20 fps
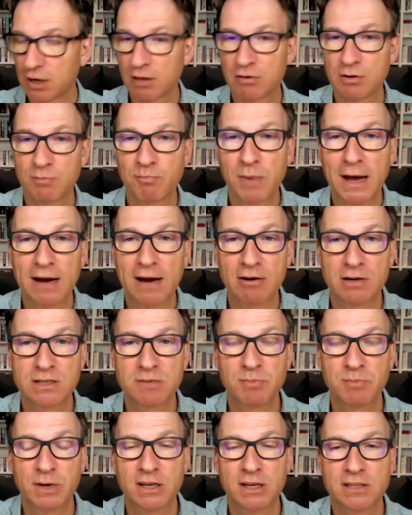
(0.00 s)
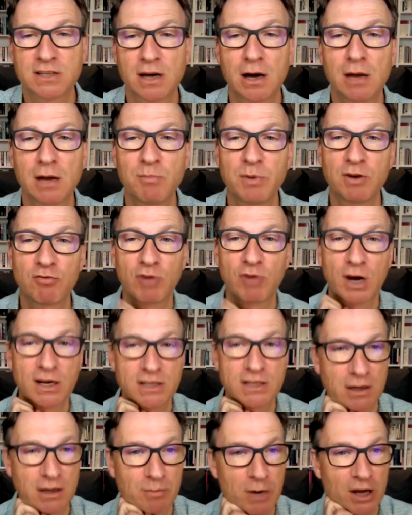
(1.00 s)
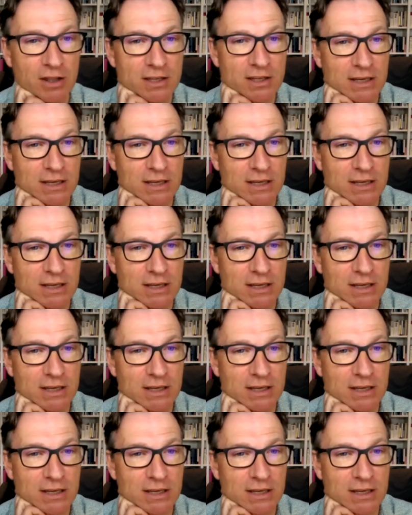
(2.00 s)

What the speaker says: embarrassed because I had been writing about this